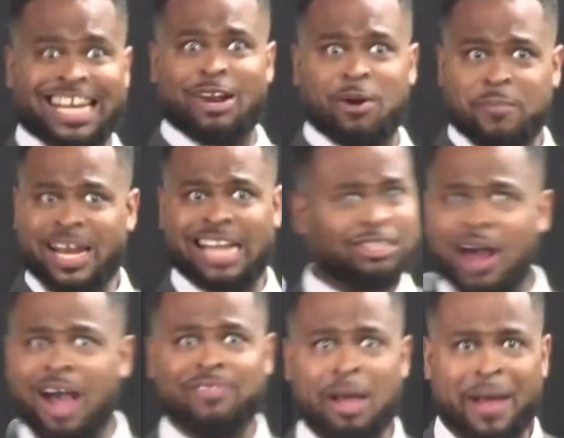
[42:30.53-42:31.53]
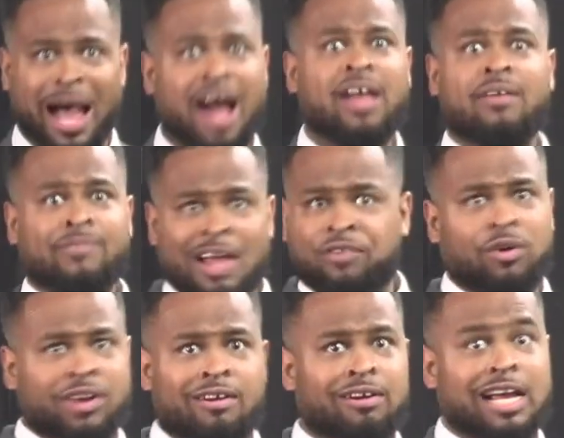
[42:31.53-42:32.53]
don't mean I still have that power. That throne
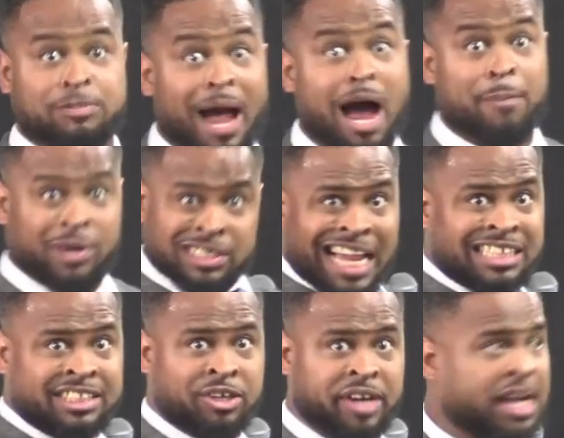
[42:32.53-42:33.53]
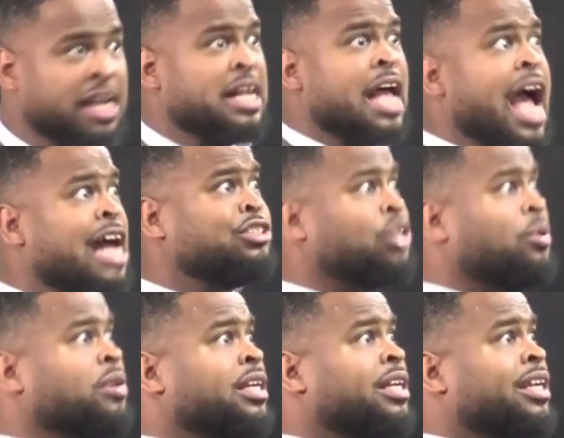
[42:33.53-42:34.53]
only has power because I sit on it. And so
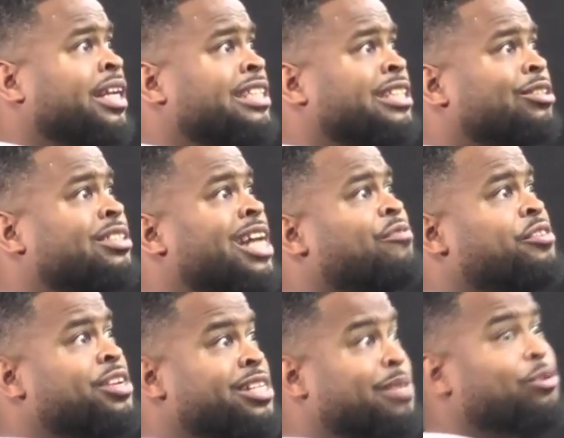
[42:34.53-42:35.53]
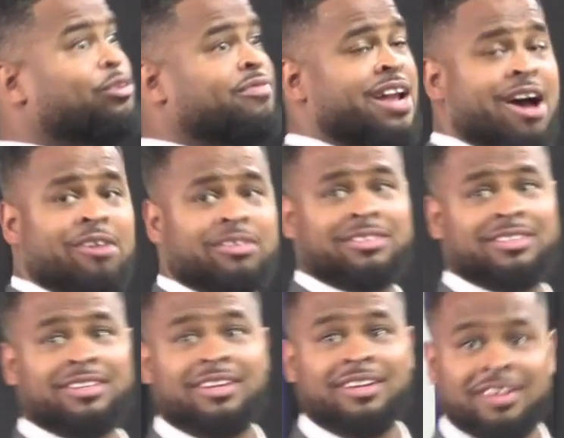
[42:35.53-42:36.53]
he tells death, you need to move now.
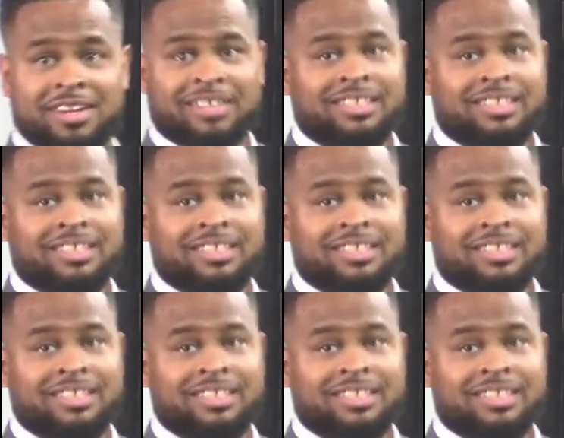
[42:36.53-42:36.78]
The